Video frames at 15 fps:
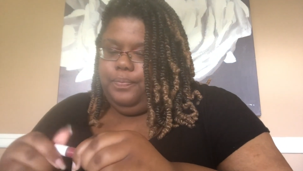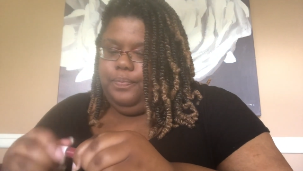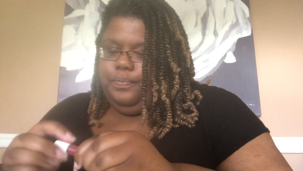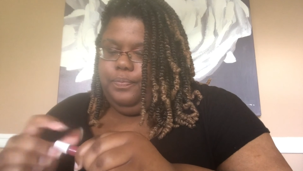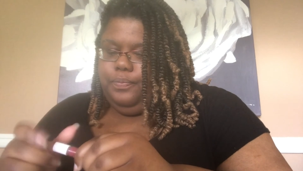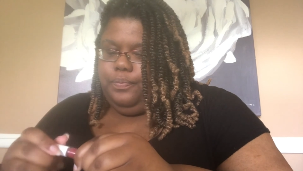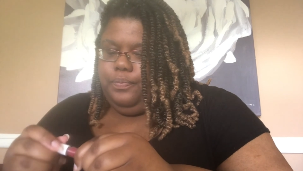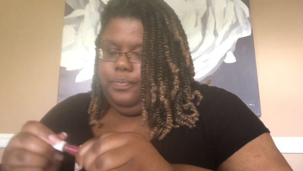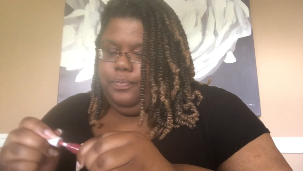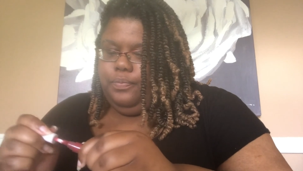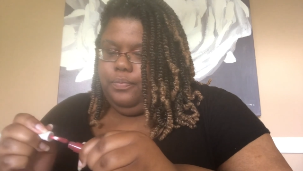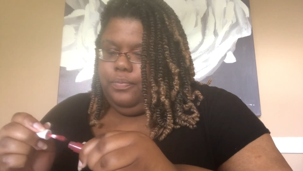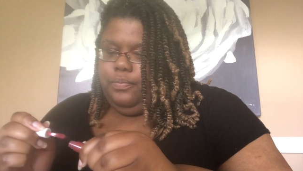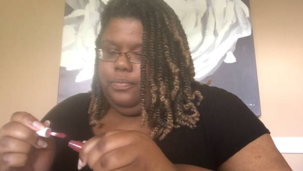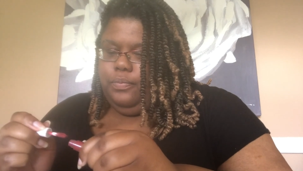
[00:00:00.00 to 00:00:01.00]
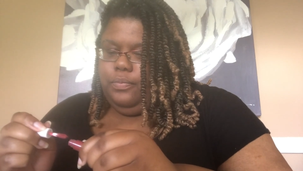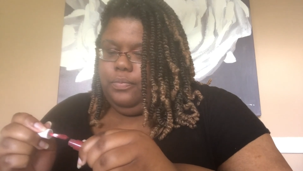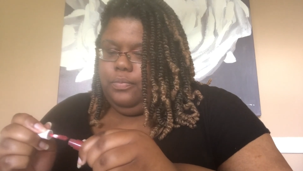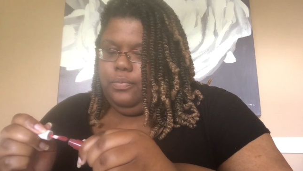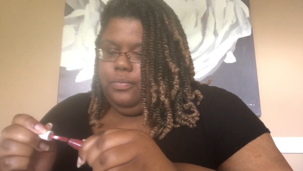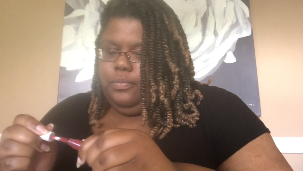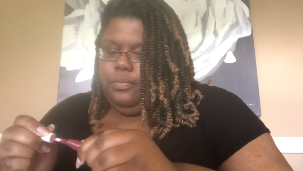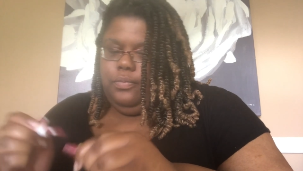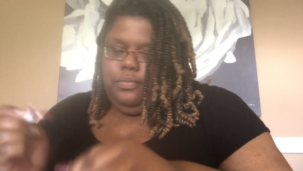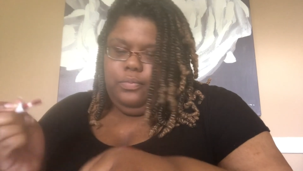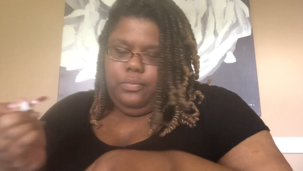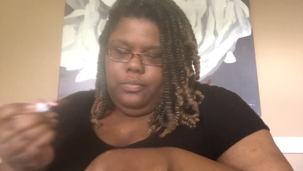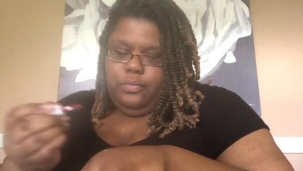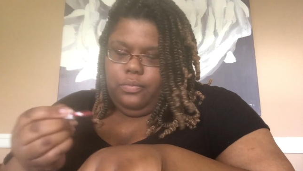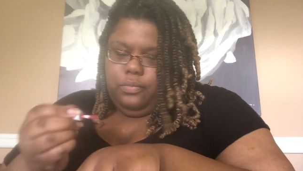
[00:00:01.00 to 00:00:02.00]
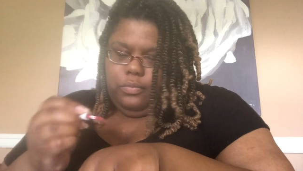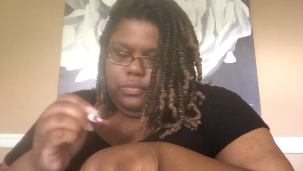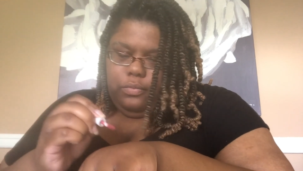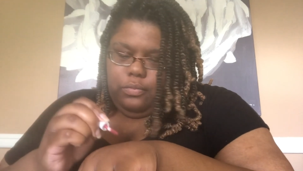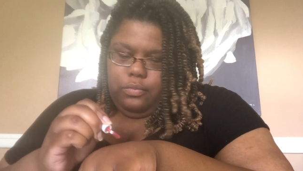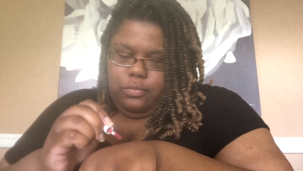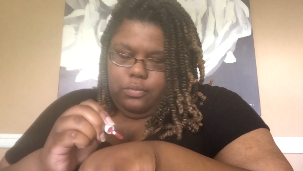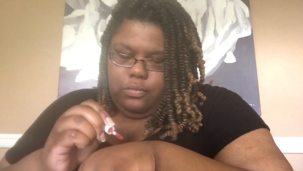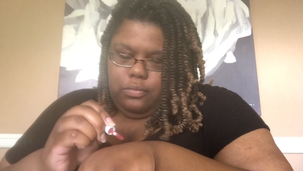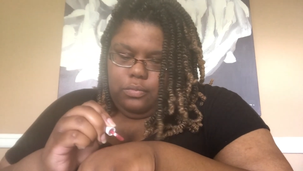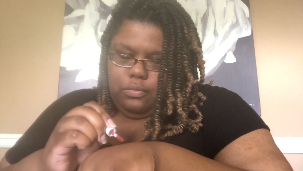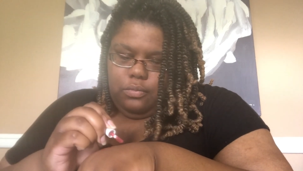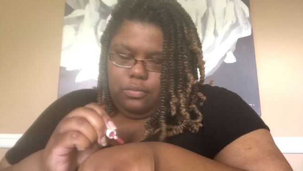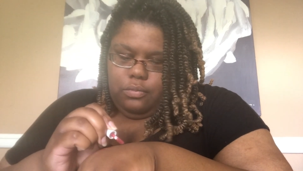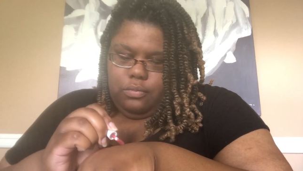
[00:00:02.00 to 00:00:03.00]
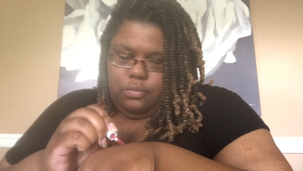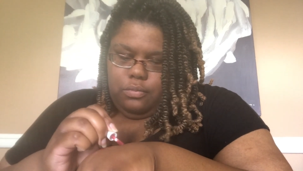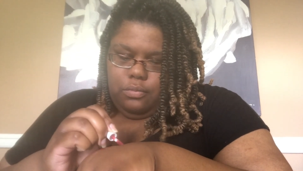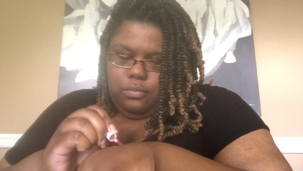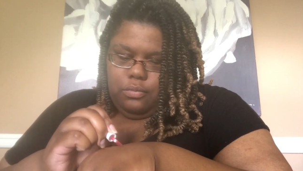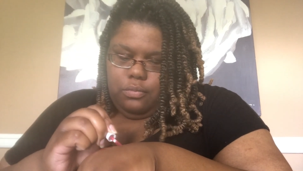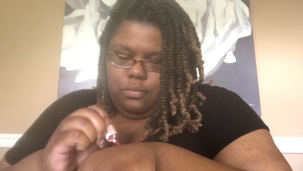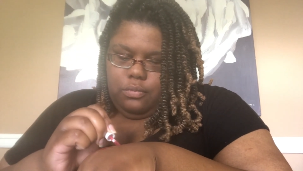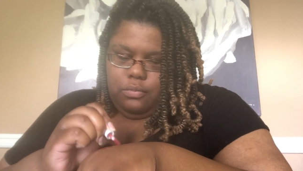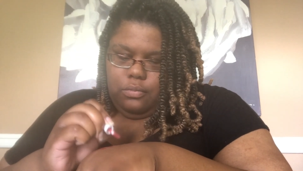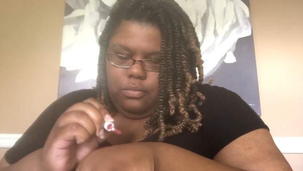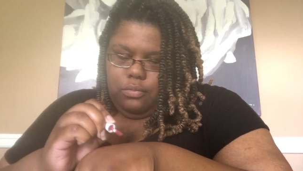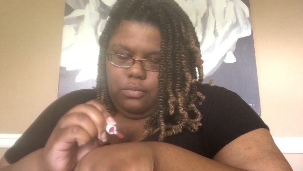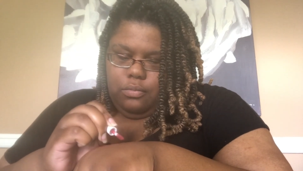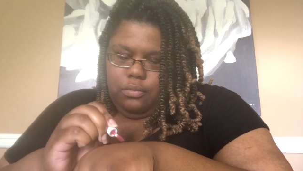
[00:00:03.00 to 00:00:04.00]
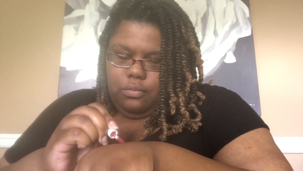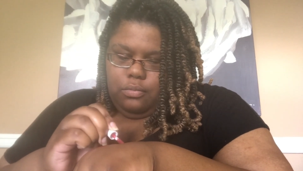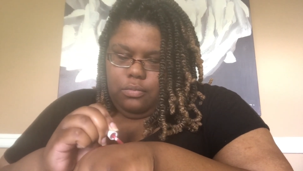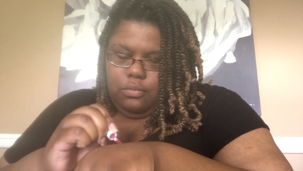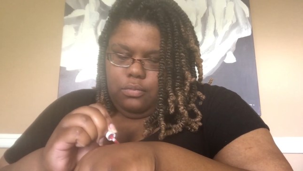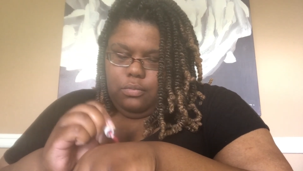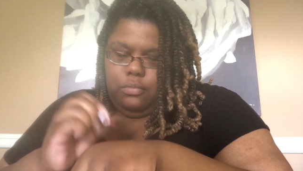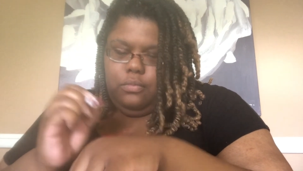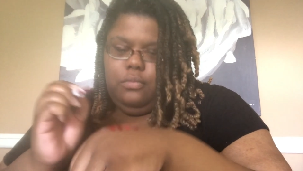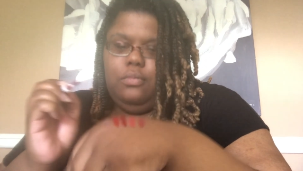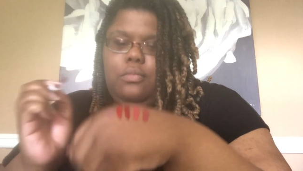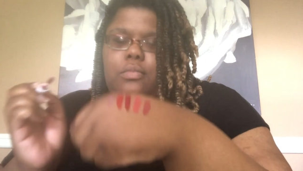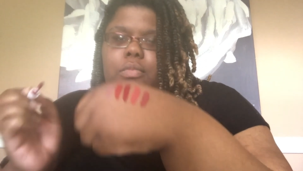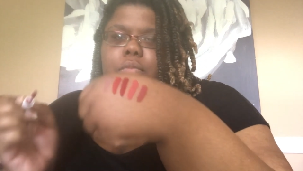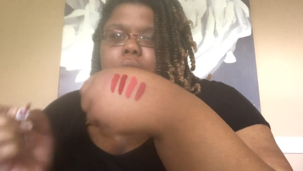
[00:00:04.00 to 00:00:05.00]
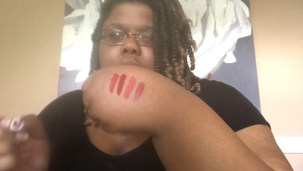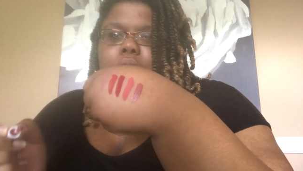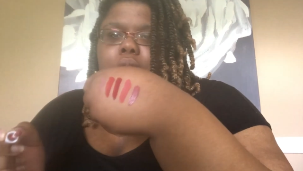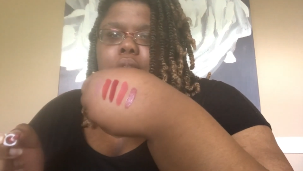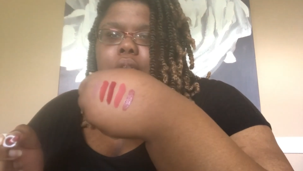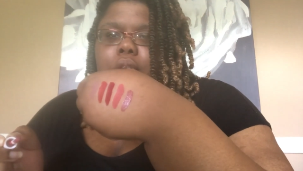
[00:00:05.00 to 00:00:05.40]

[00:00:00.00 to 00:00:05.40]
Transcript: (no one is talking)